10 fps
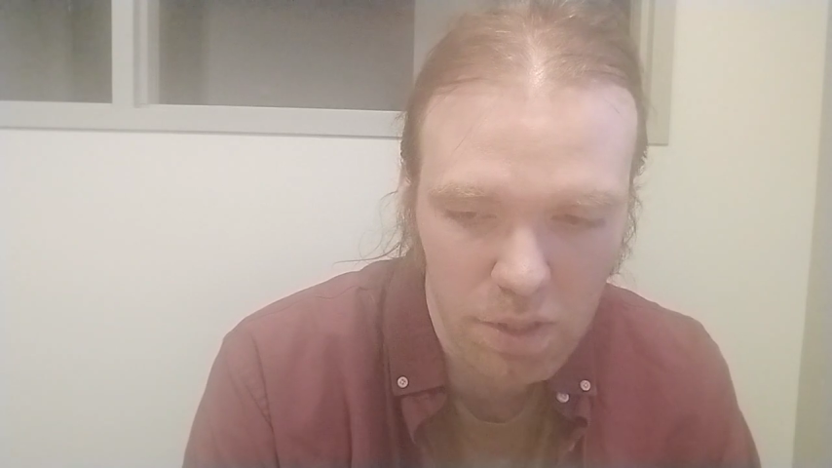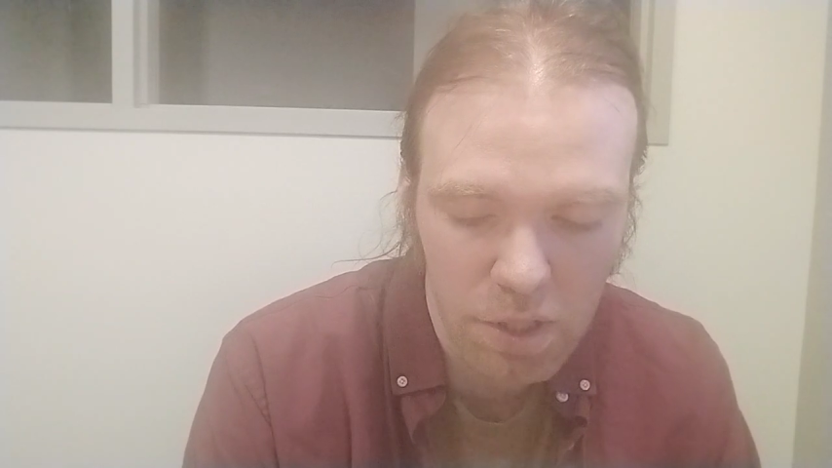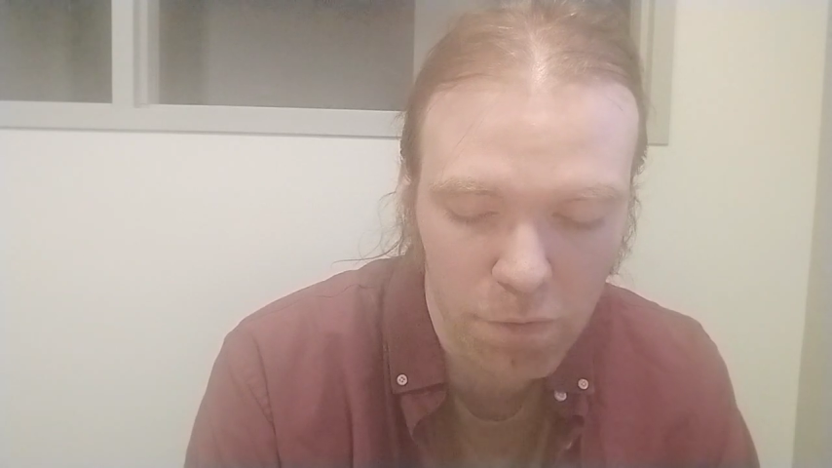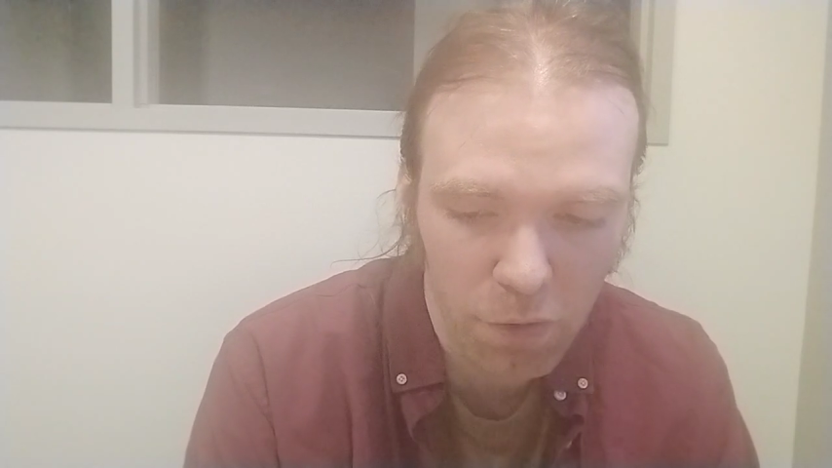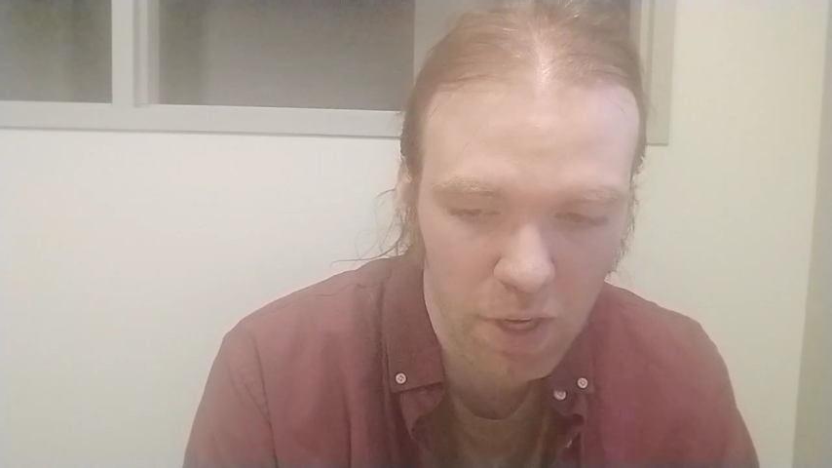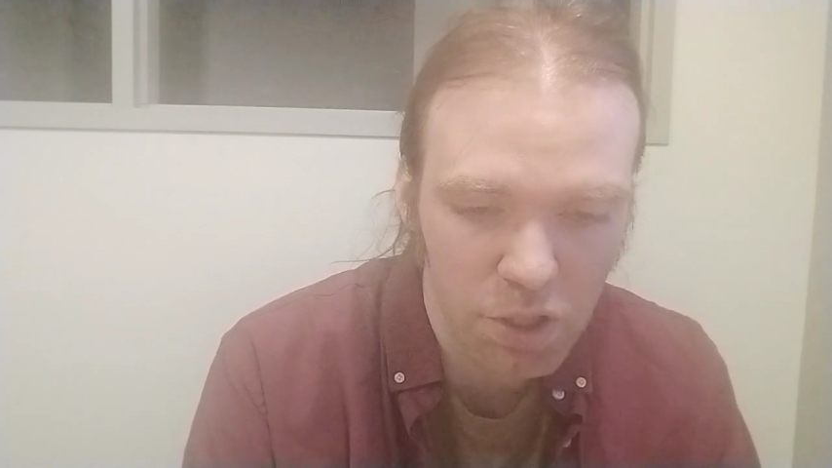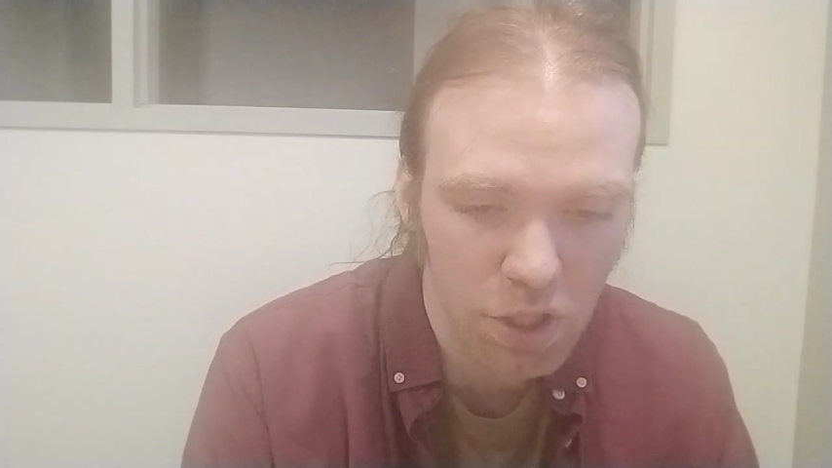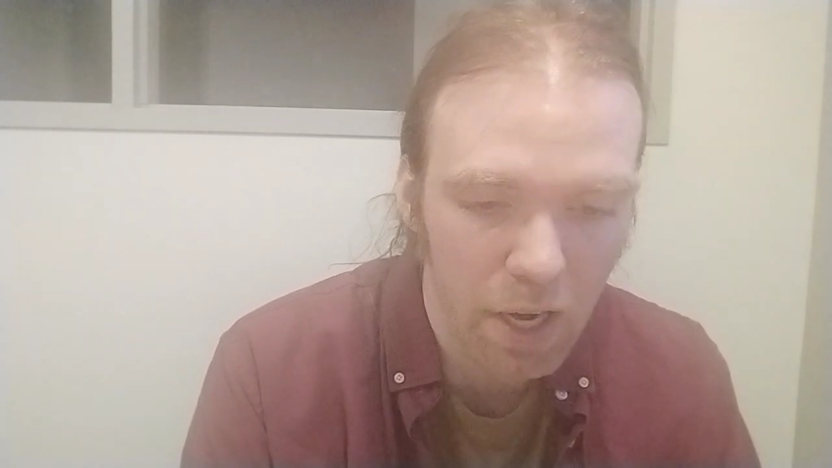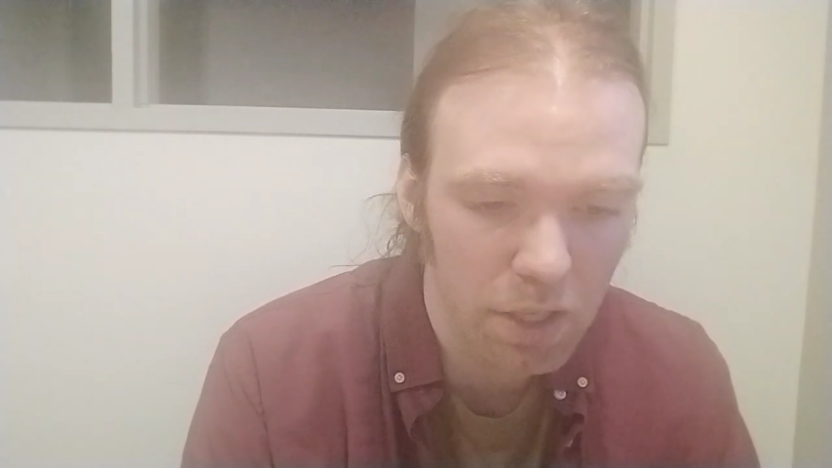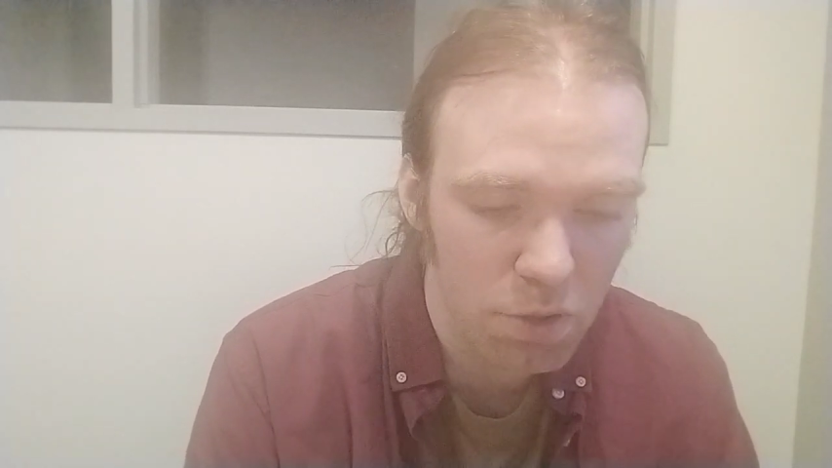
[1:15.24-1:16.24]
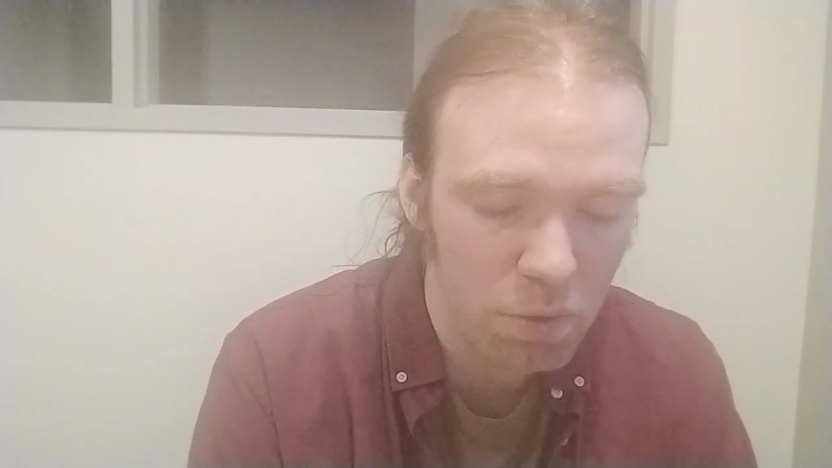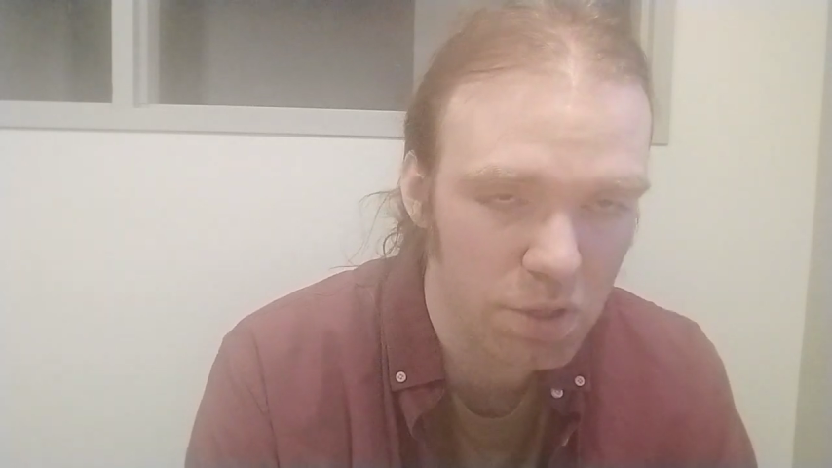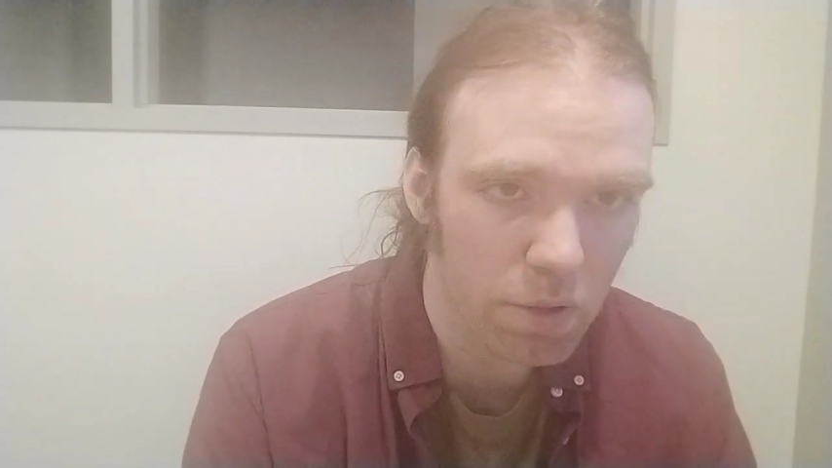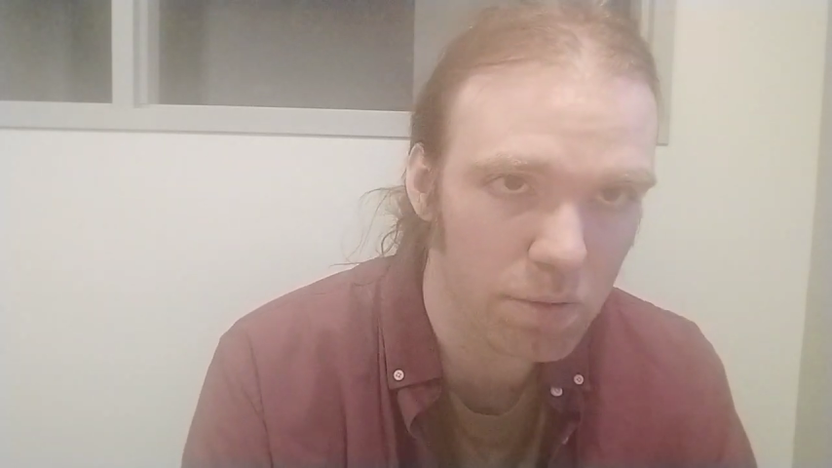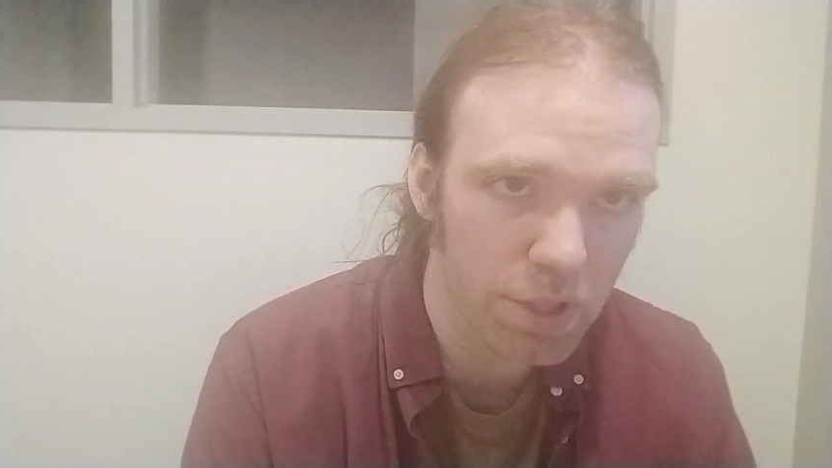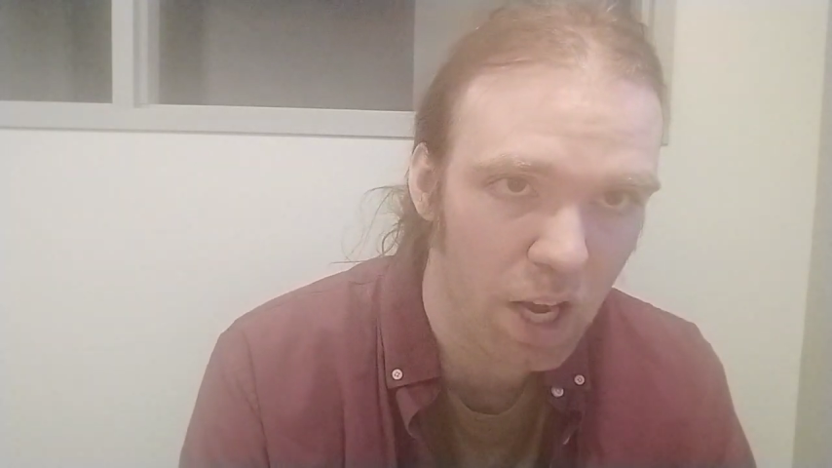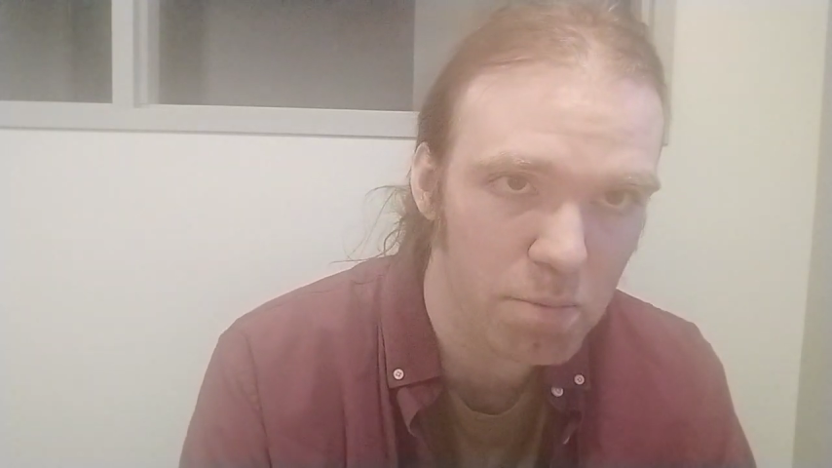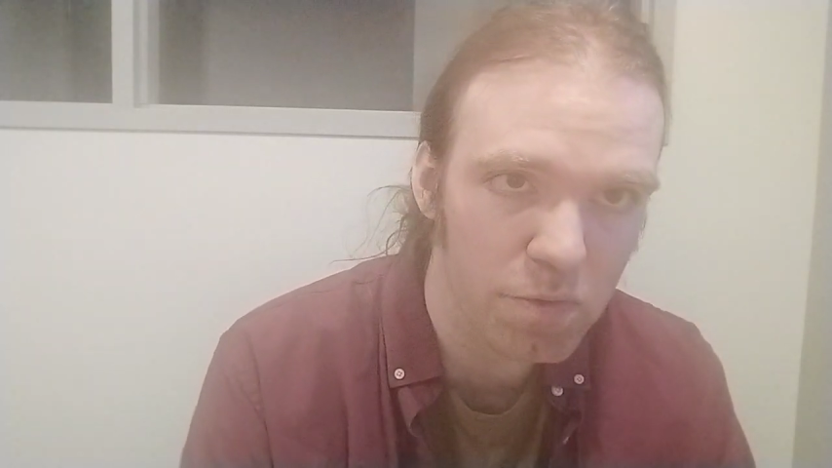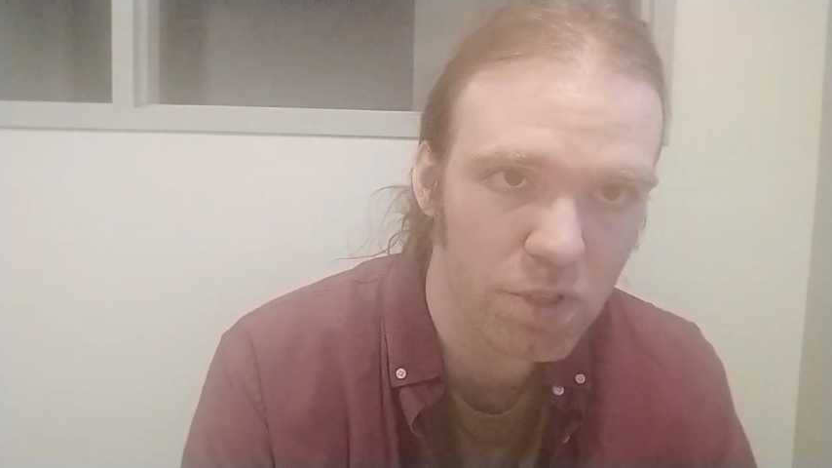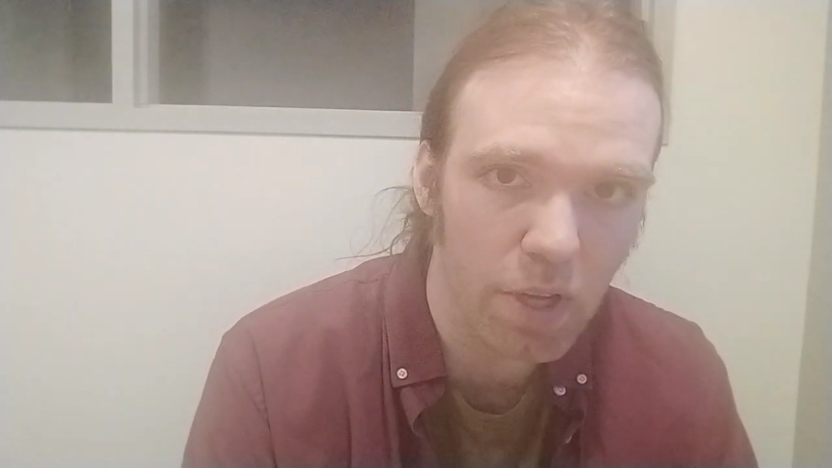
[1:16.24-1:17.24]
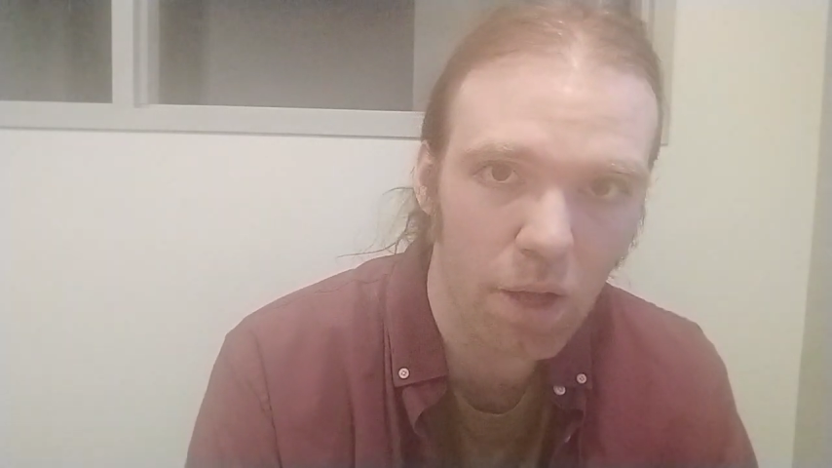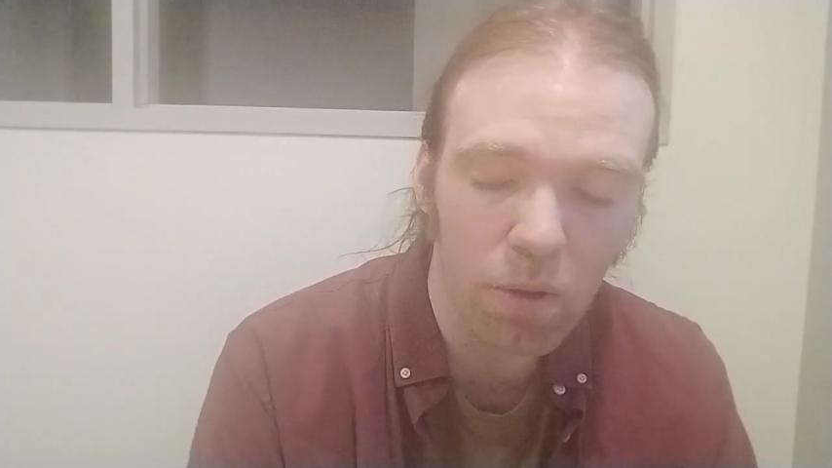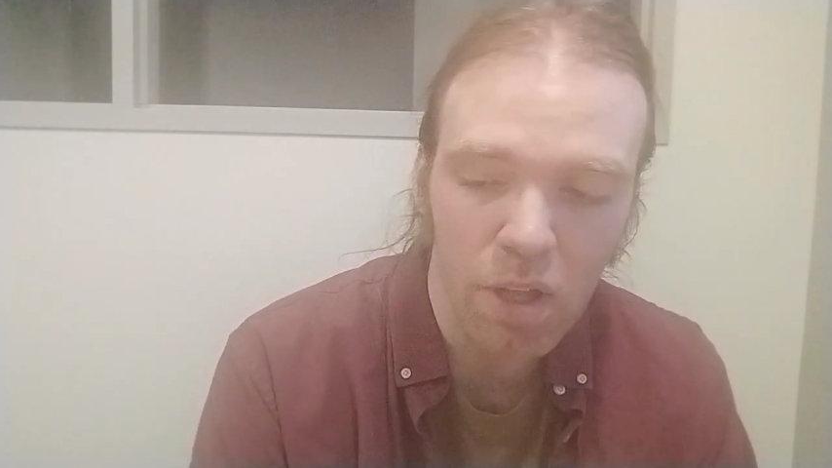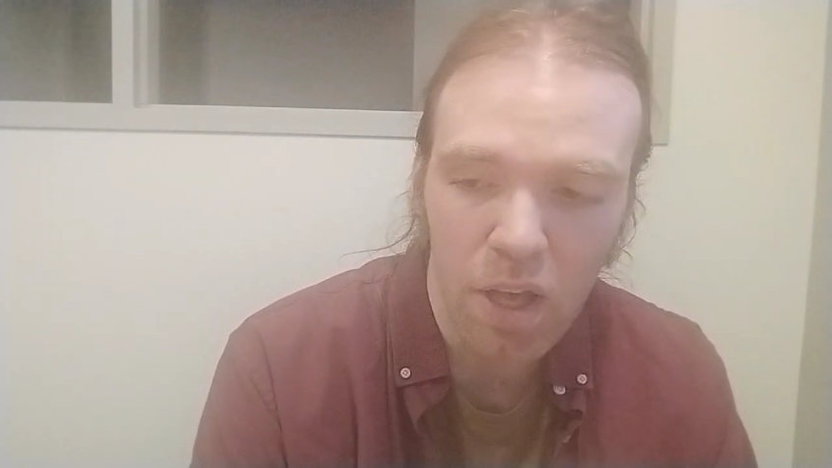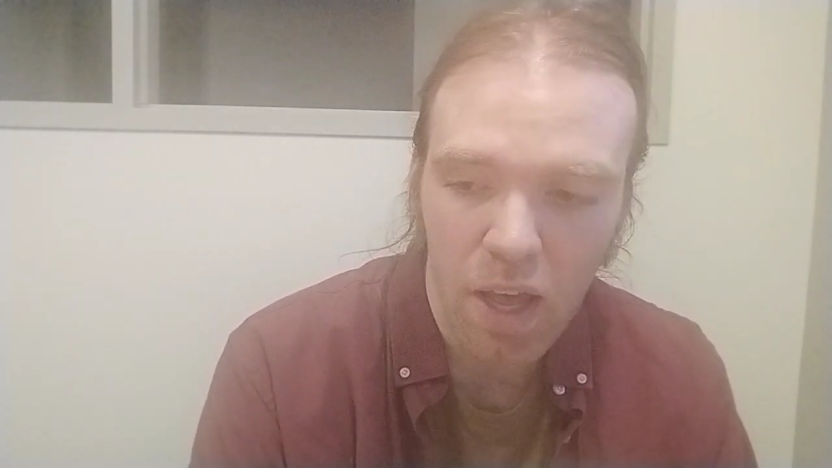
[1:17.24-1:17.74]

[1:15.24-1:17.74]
differentiate into a certain type of cell